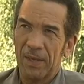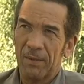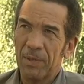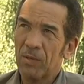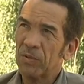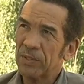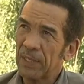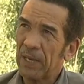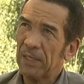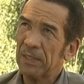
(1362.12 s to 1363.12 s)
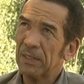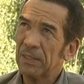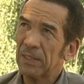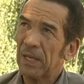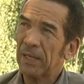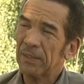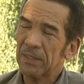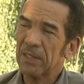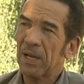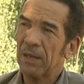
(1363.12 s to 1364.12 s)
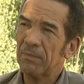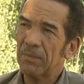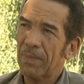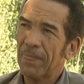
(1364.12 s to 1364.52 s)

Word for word: because again, at the time